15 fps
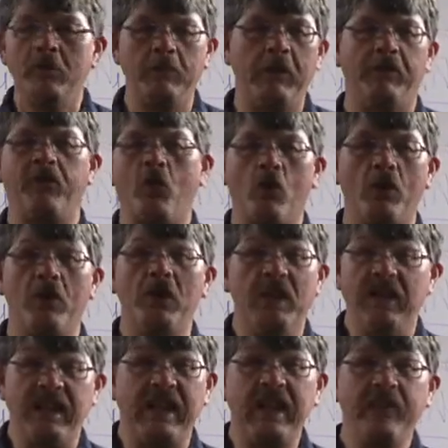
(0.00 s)
before
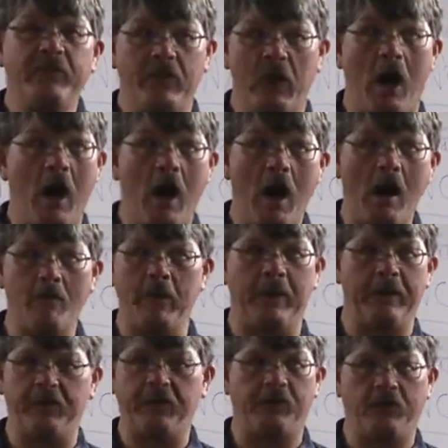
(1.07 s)
even
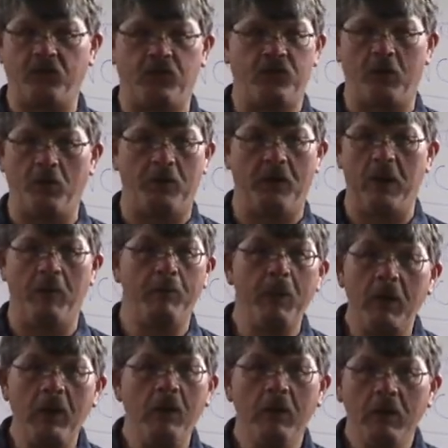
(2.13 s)
hominids showed up
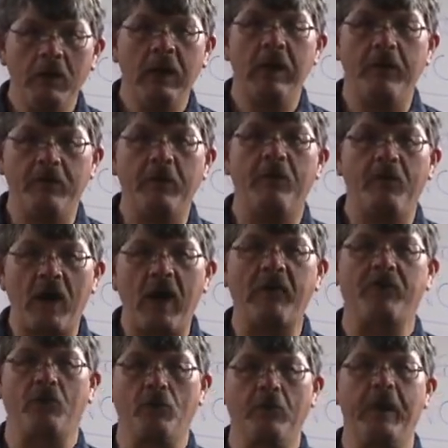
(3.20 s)
in the
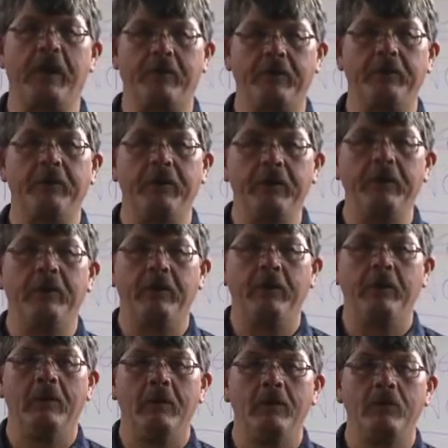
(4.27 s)
fossil record.
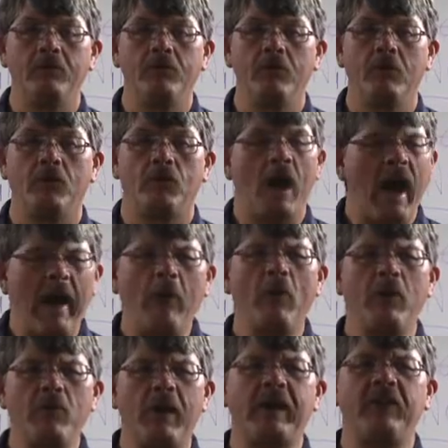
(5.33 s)
So how do
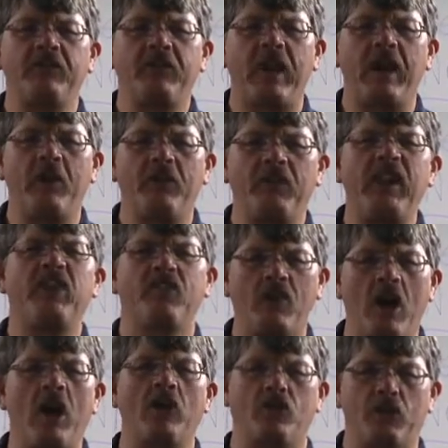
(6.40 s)
we reconcile these
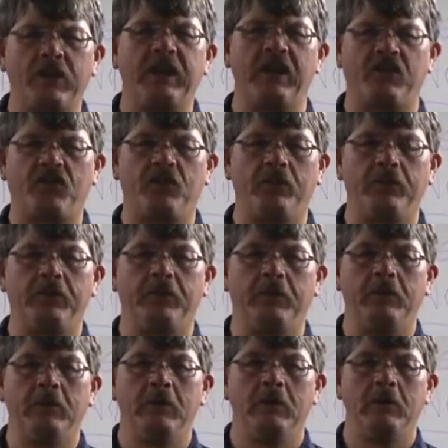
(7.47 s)
contradictions?